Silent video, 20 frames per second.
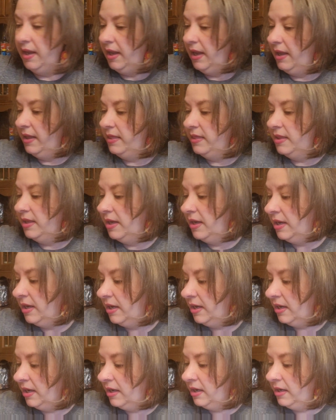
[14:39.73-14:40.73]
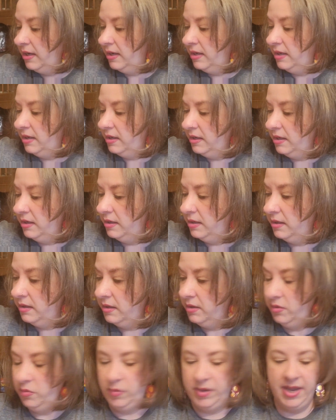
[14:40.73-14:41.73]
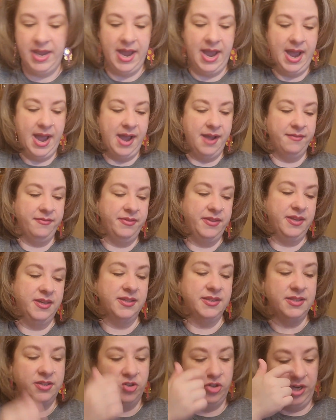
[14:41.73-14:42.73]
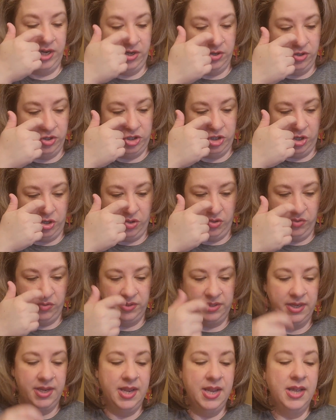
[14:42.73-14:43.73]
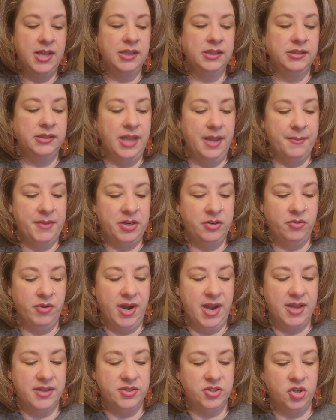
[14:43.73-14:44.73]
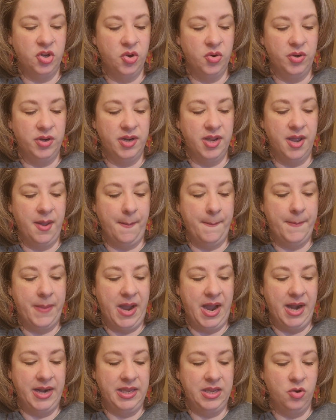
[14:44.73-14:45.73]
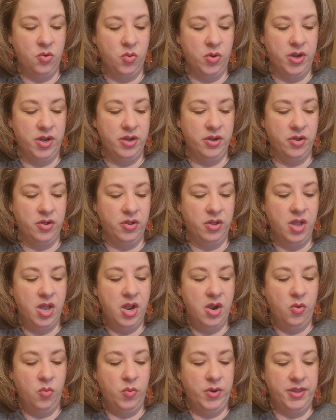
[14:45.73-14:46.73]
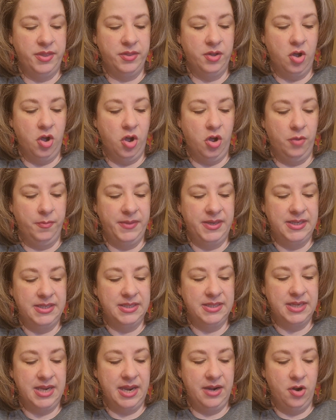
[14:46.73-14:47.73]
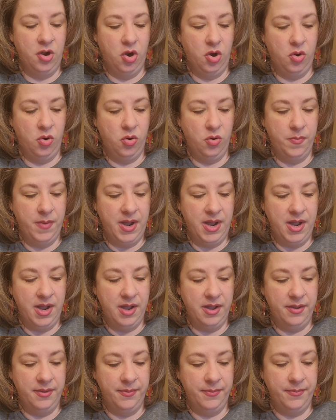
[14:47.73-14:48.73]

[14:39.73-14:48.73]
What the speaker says: And then we have this Trader Joe's Lemongrass Coconut Body Oil with almond and jojoba.